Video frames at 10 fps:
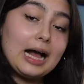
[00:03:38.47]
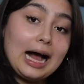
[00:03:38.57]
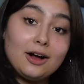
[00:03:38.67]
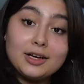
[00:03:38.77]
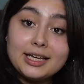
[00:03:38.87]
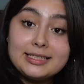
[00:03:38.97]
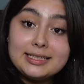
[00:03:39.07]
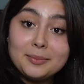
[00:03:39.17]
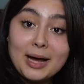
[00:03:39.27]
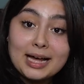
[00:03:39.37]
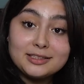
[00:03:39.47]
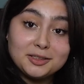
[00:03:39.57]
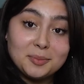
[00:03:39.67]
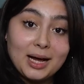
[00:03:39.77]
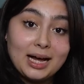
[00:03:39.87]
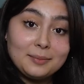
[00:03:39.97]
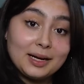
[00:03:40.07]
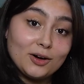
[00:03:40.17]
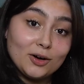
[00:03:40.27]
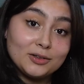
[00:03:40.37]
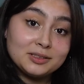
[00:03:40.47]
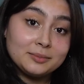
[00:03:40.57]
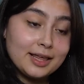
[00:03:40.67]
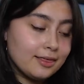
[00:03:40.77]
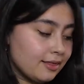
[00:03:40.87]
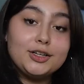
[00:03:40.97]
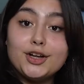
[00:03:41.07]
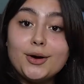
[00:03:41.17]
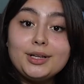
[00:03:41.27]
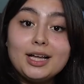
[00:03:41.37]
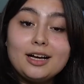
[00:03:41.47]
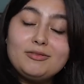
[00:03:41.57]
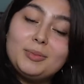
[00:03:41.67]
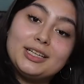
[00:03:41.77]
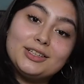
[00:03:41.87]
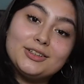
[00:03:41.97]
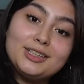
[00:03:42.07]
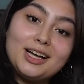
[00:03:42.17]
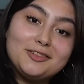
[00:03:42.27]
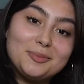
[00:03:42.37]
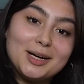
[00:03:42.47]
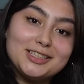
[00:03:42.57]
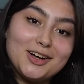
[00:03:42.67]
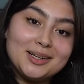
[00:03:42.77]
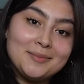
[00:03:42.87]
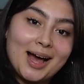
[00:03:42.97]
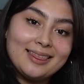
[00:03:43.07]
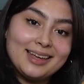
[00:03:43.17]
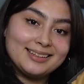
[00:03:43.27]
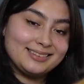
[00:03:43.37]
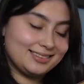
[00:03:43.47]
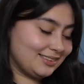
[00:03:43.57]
I'll Kiss the Past Goodbye by Carl Smith, No Love But Your Love by Johnny Mathis,